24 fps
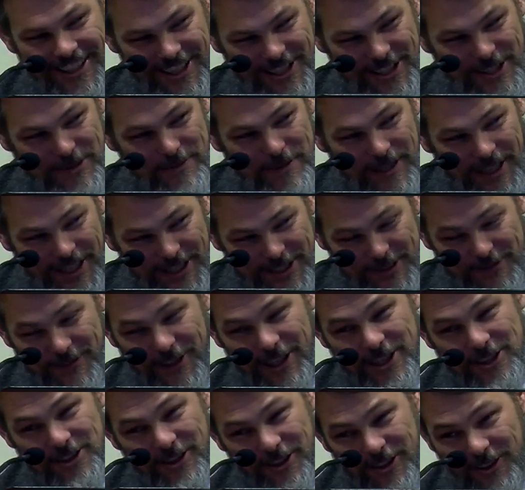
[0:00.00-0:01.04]
It's because my
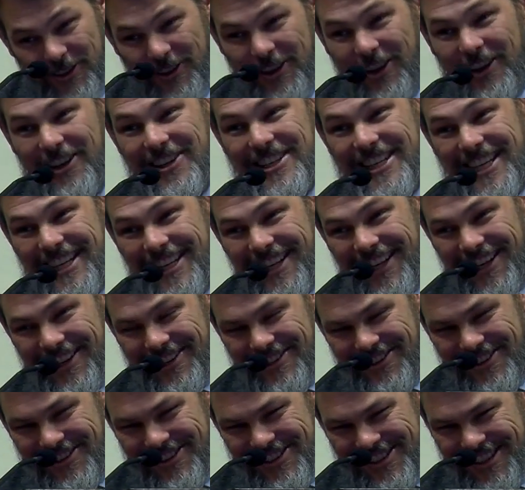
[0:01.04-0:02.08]
children are
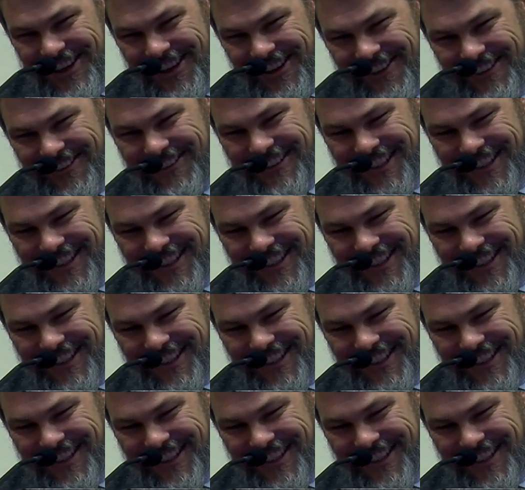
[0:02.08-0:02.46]
teenagers now.